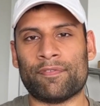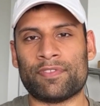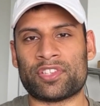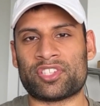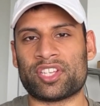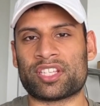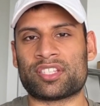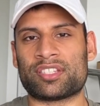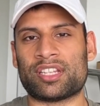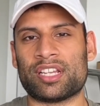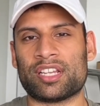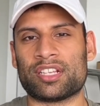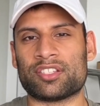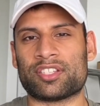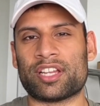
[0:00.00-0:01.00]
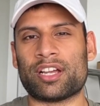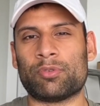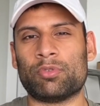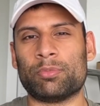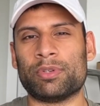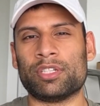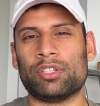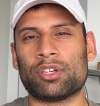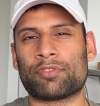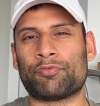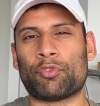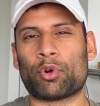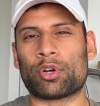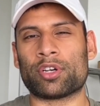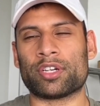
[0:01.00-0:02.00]
six things that women look
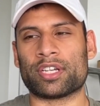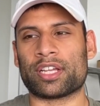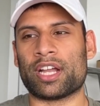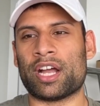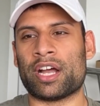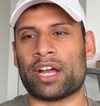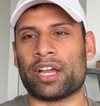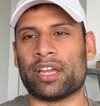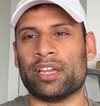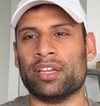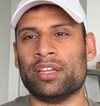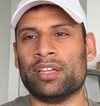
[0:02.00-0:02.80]
for in a guy,